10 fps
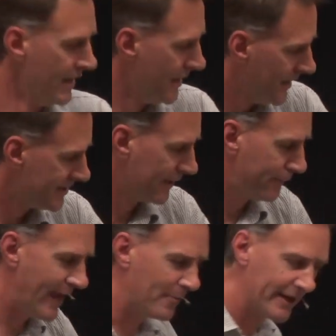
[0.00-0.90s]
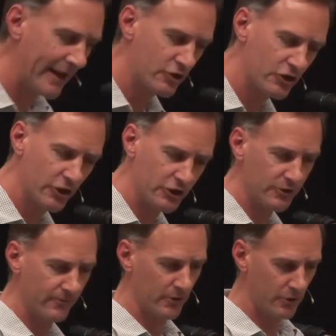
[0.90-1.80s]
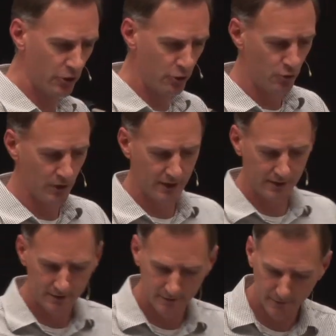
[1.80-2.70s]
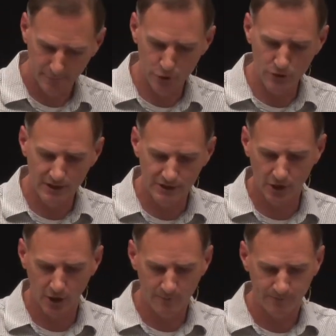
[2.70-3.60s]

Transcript: There's a family in our church who a few years ago